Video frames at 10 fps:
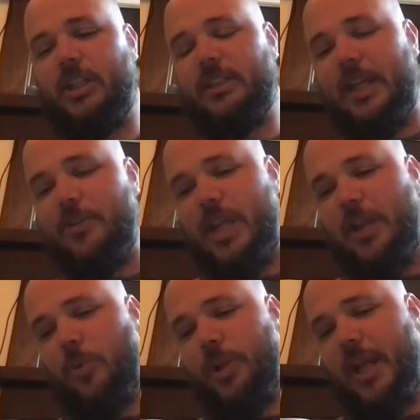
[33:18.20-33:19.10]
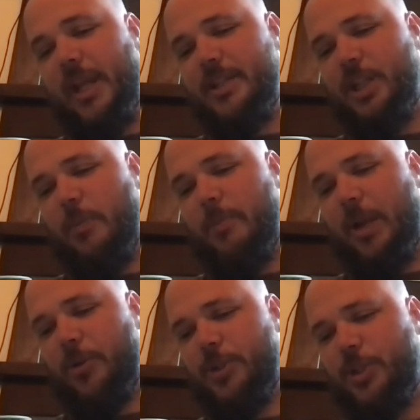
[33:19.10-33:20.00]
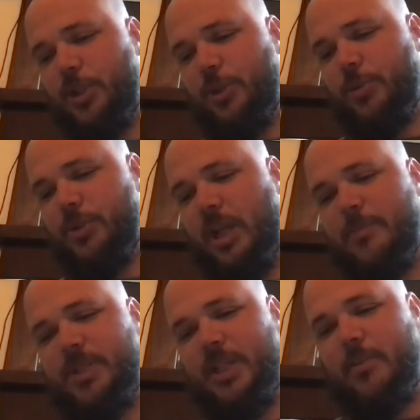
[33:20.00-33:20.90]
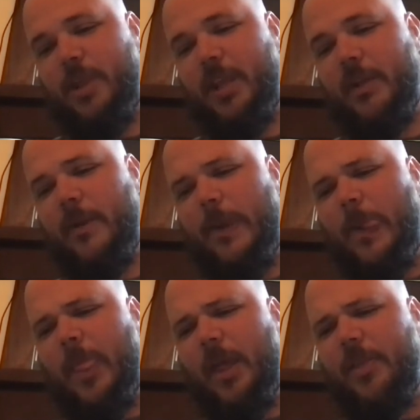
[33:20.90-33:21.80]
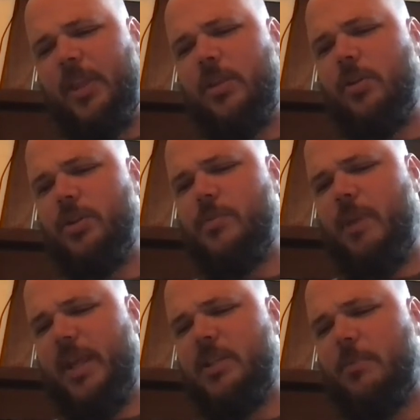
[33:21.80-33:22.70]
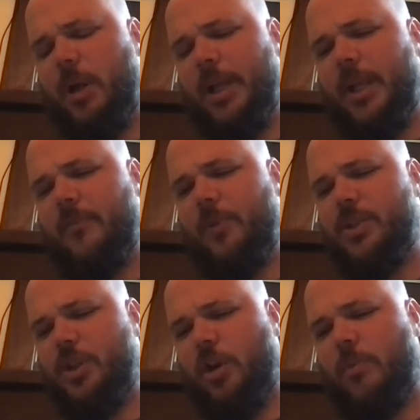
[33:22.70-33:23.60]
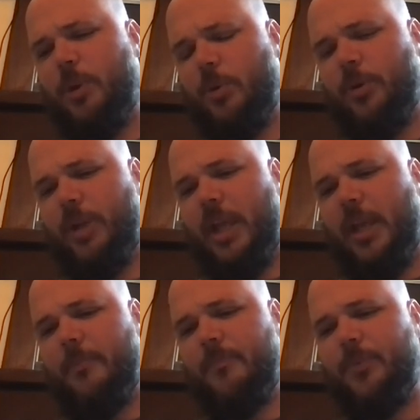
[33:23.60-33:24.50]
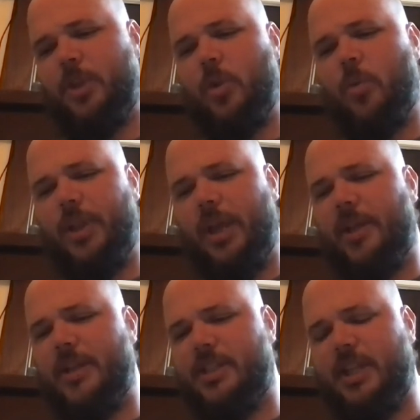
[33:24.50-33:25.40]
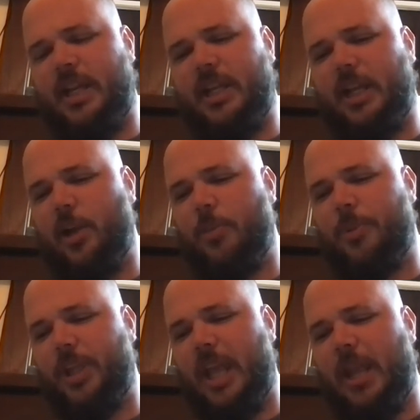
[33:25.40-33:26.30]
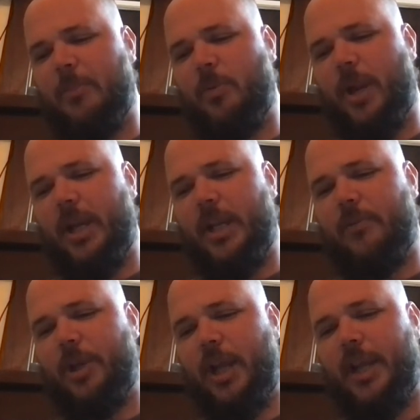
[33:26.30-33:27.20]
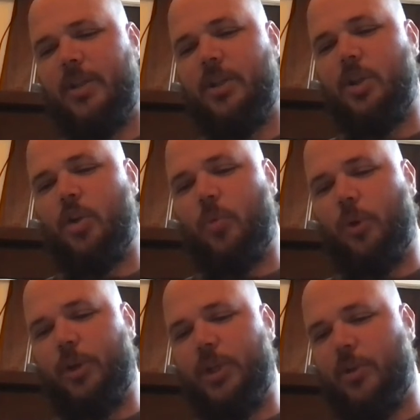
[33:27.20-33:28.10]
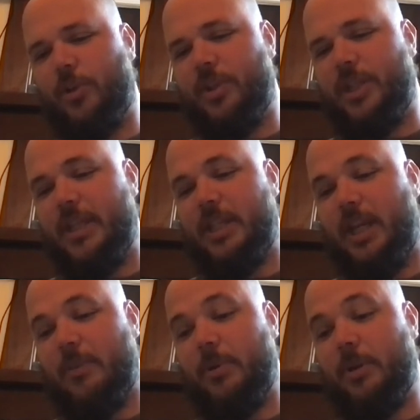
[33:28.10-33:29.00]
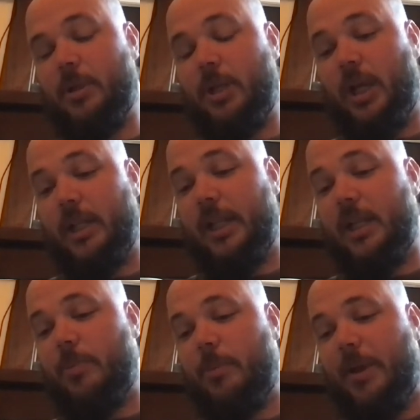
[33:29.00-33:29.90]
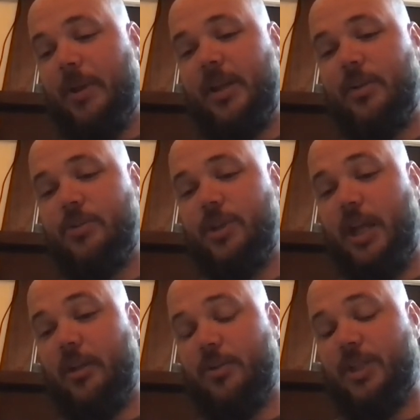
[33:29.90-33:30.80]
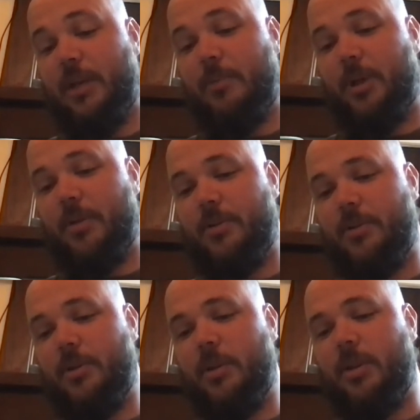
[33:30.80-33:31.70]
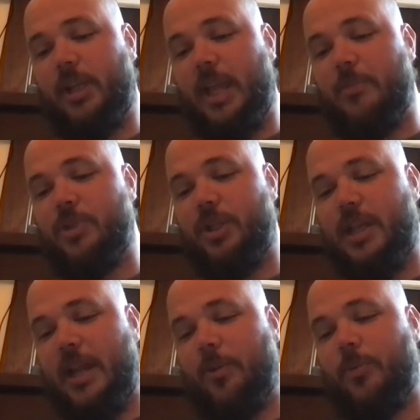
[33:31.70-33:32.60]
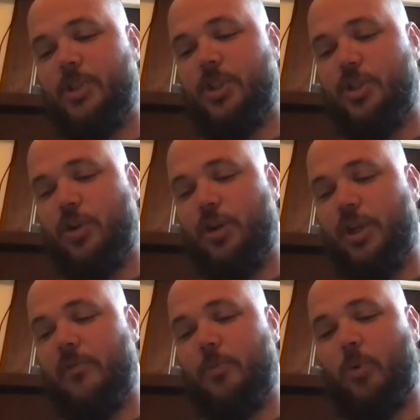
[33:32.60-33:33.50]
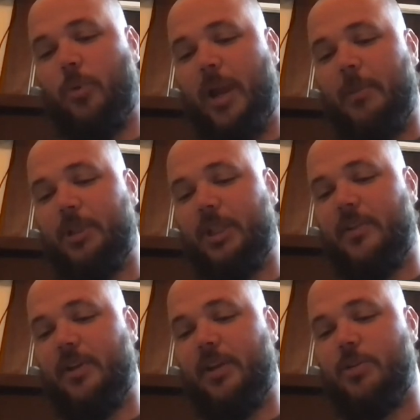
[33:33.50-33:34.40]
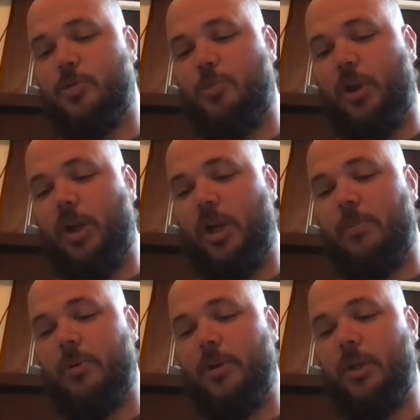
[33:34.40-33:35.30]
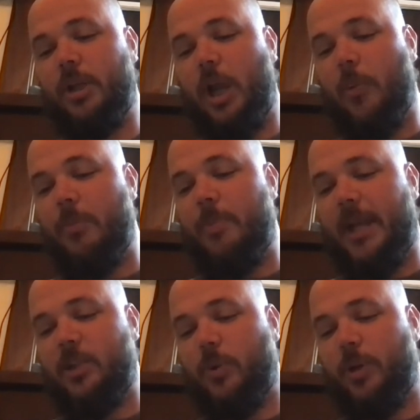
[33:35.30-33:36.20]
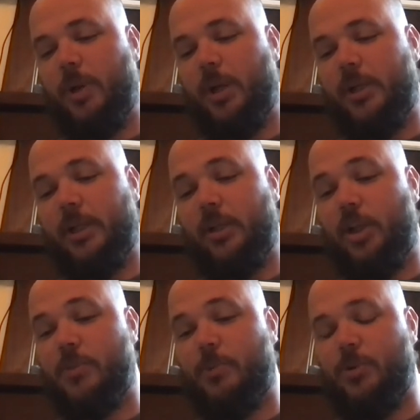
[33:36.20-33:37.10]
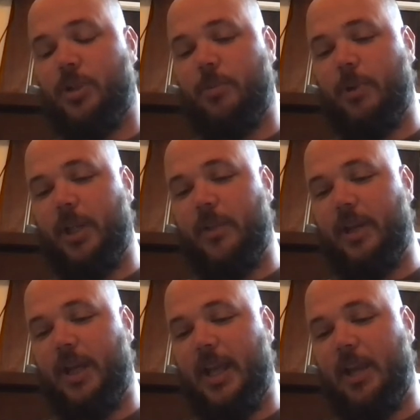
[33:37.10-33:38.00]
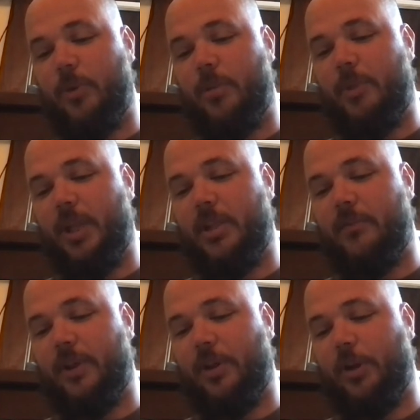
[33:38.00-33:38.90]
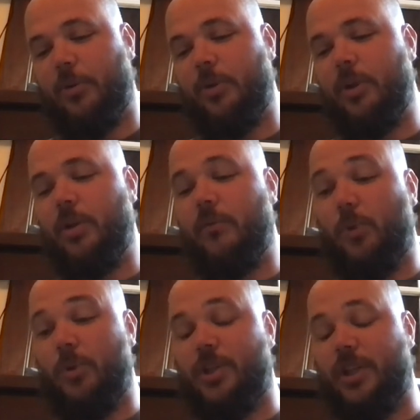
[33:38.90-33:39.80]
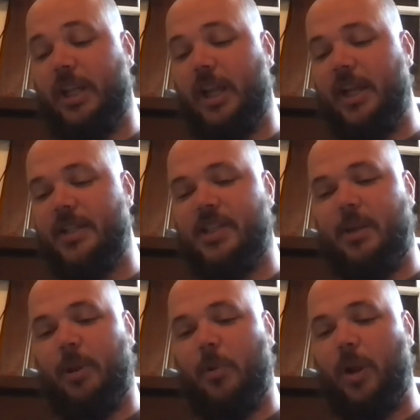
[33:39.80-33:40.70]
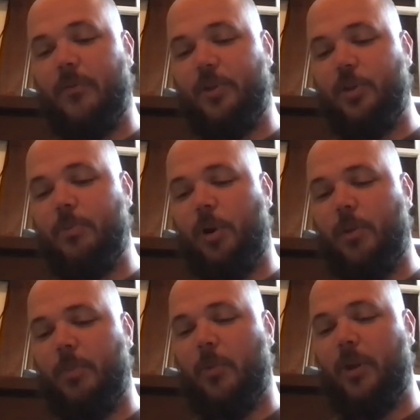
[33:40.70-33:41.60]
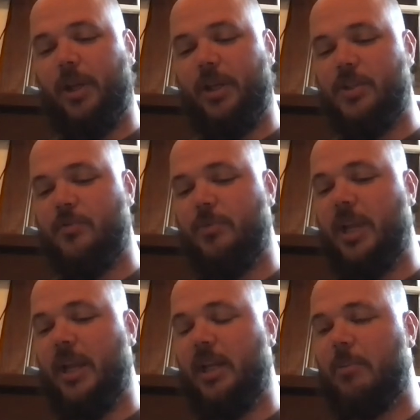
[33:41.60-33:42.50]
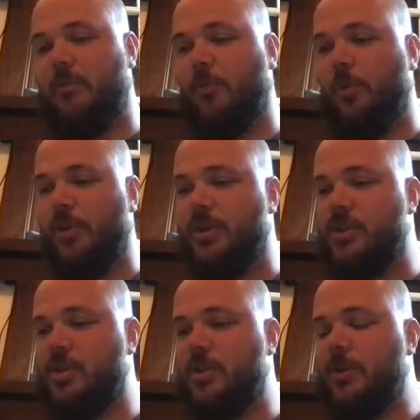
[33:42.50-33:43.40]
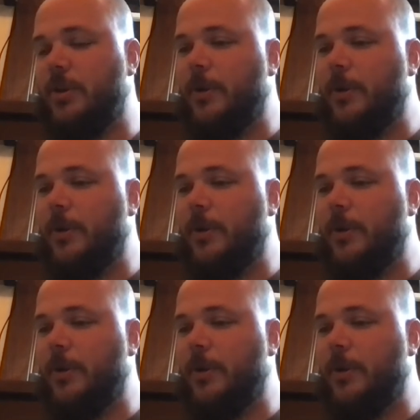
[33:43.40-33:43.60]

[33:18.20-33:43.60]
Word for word: Downtown one night in Tom Powell's saloon, Tom said to me, "I think you could make some money if we'd start a poker game." Without hesitating, I opened the game and ran it every night, working during the daytime. I laid up about eight hundred dollars that month. The camp shut down and was deserted even more rapidly than it had sprung up. I went back to Winnemucca and lost most of the money that I had with me at the Faro. Fortunately, I had sent my wife a good part of my winnings from Kennedy before this.